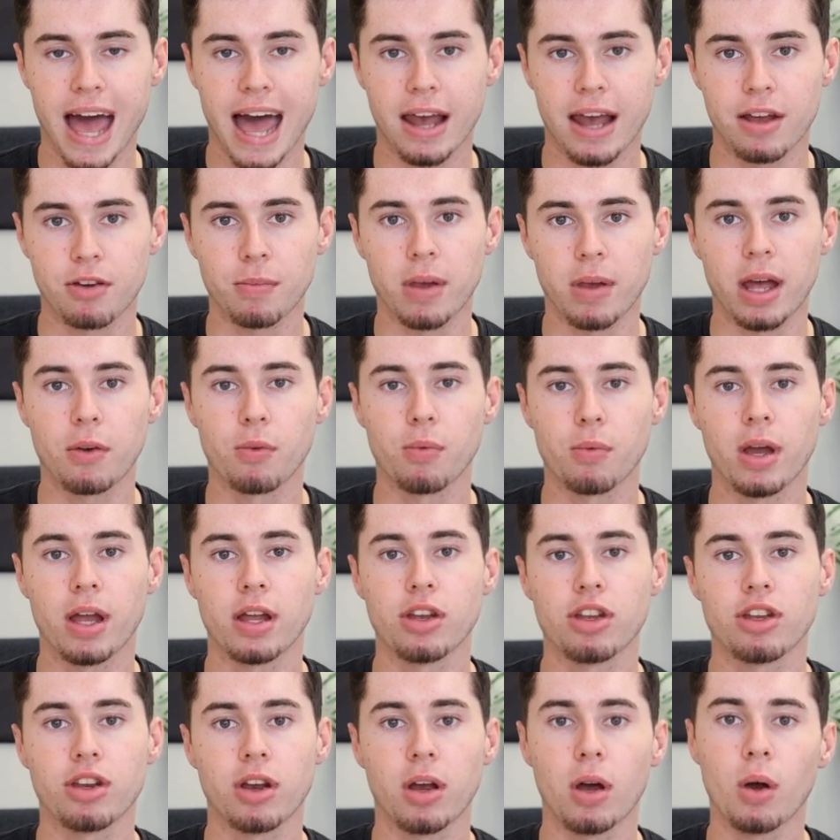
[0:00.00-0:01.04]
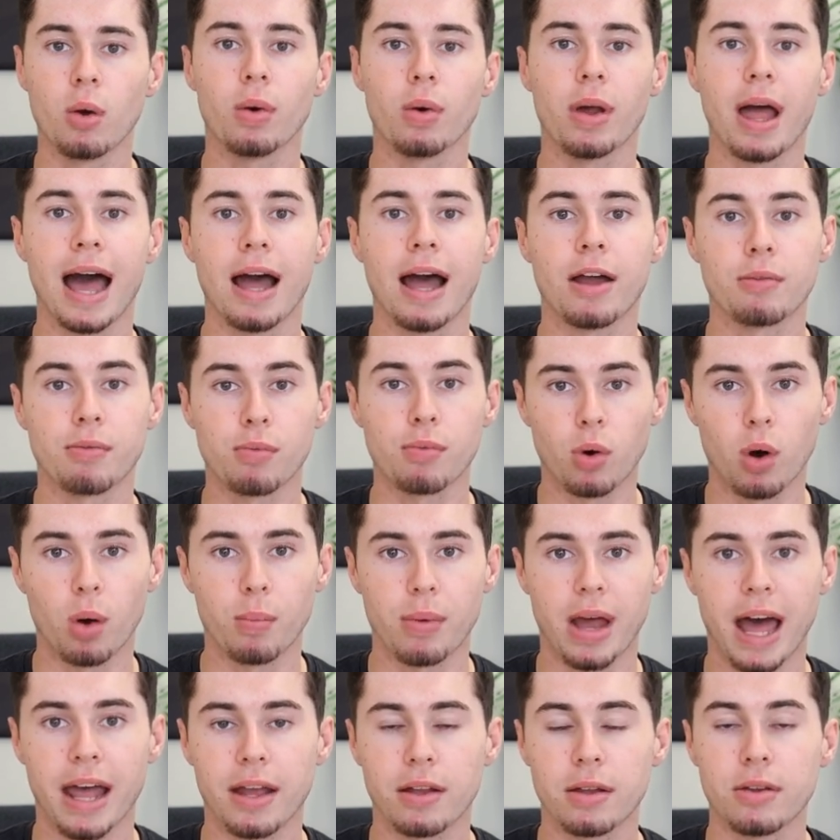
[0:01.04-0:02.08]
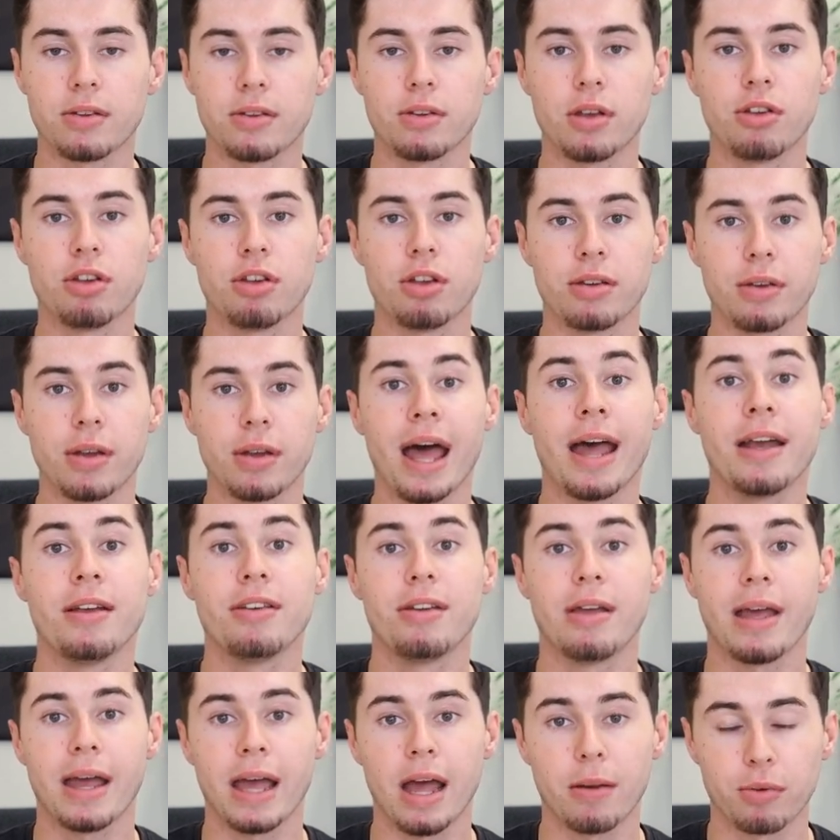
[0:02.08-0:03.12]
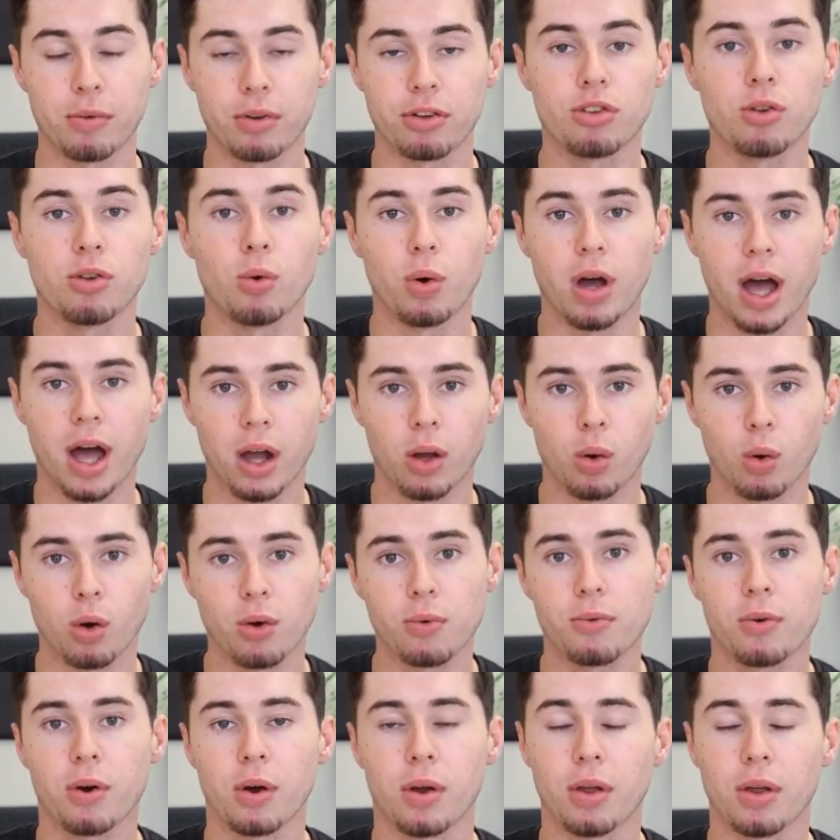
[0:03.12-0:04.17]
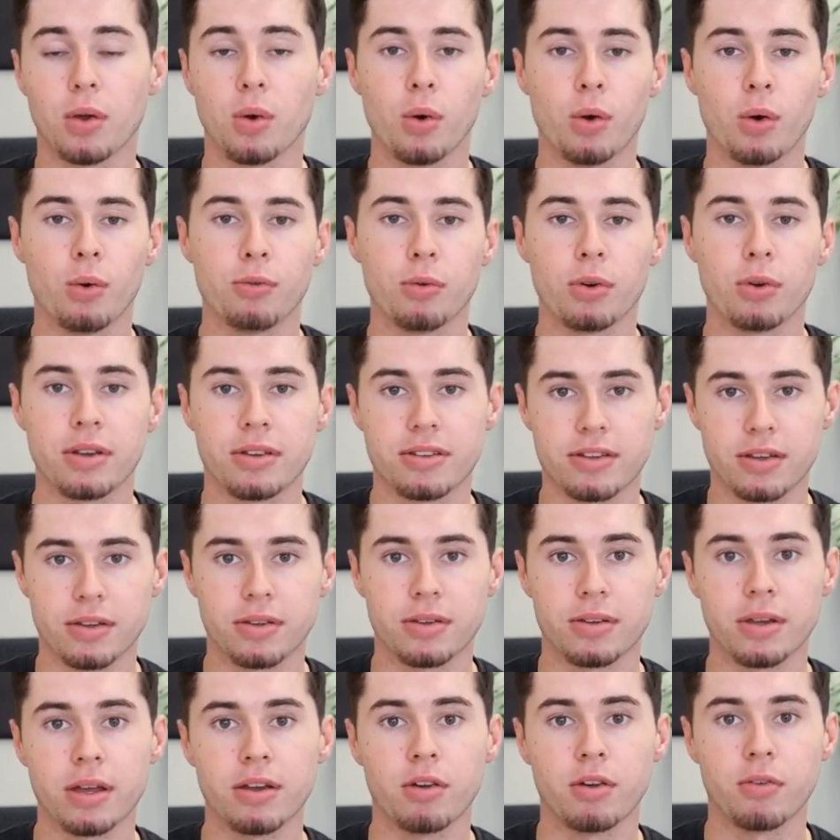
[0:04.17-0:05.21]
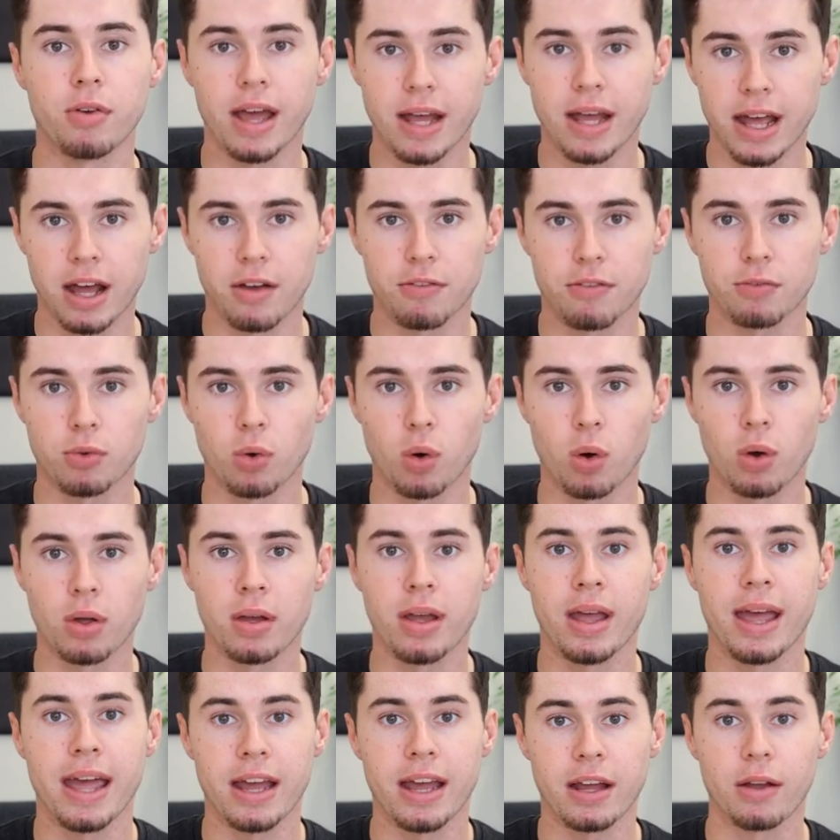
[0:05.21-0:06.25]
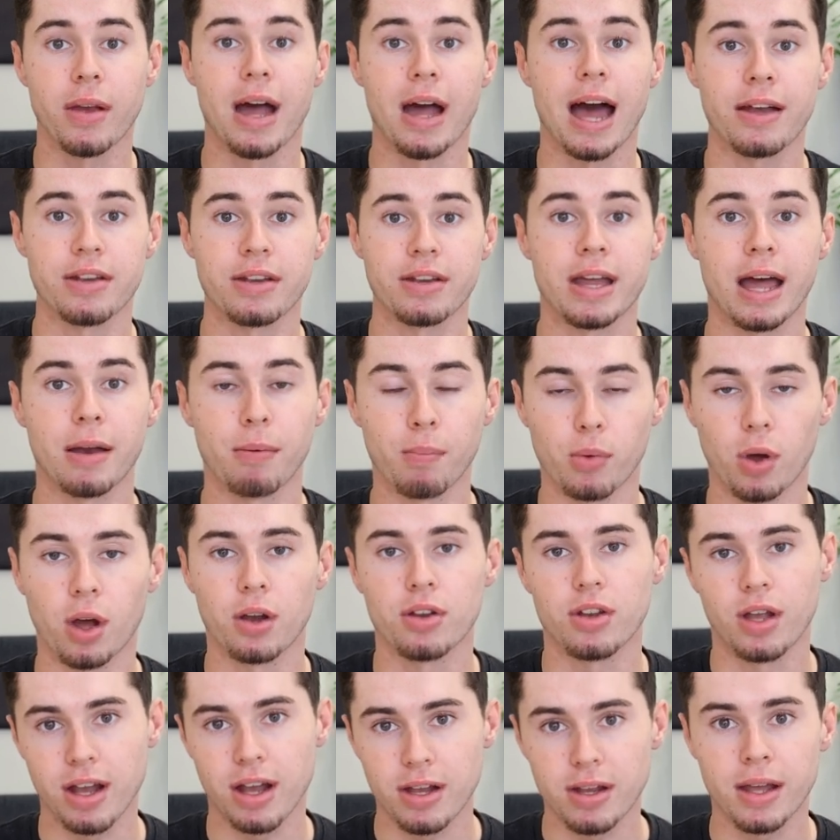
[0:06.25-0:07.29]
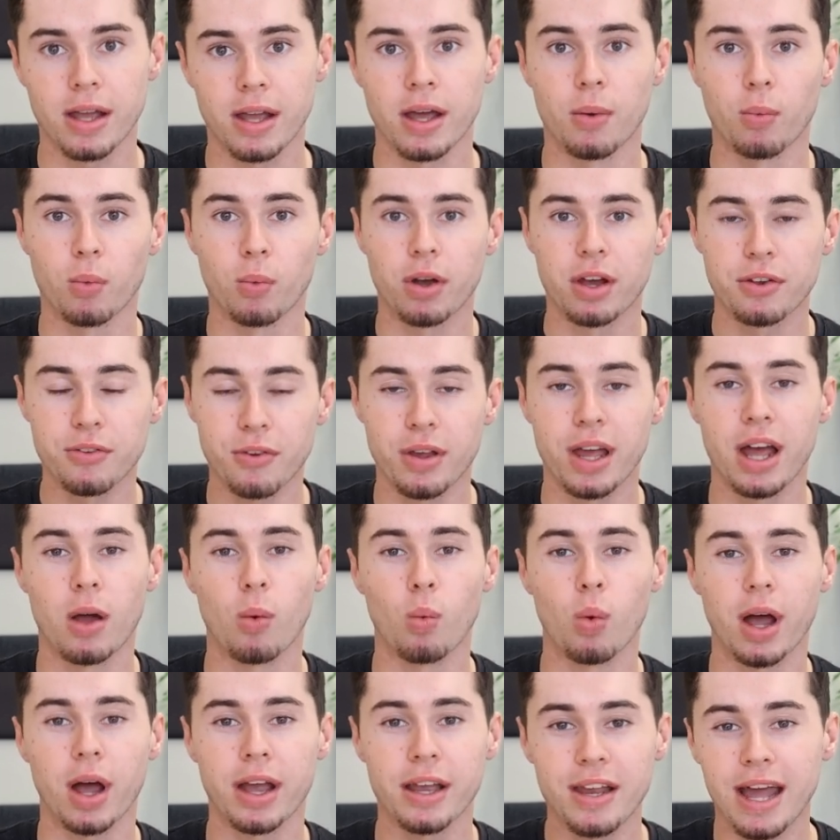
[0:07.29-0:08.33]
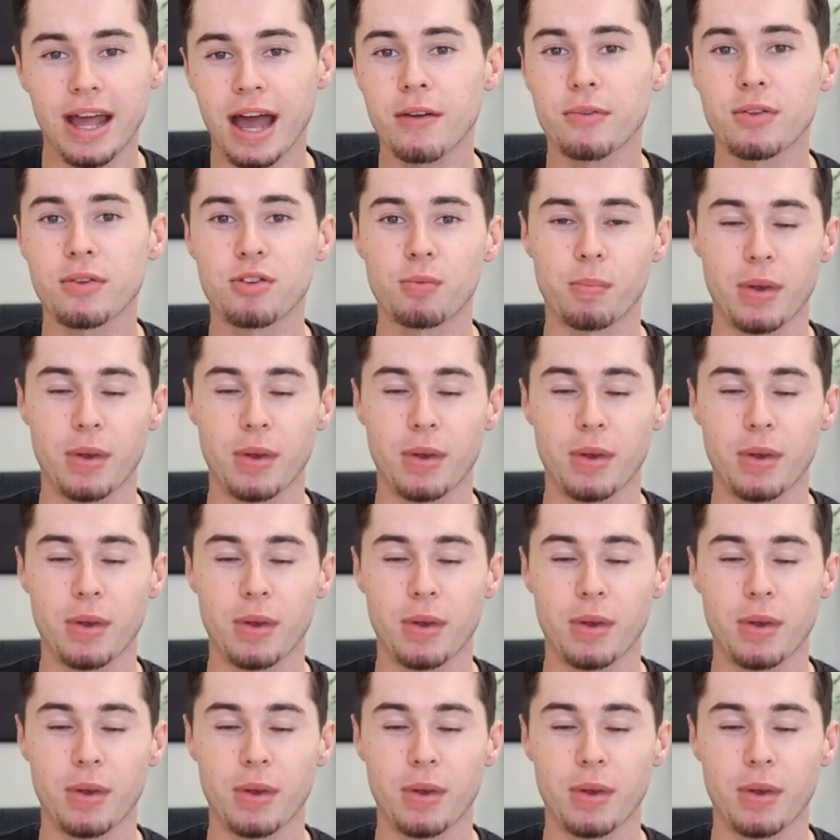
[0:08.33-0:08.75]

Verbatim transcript: aspect ratio and format, such as landscape, square, or vertical. For instance, let's create a 4K landscape project with a white canvas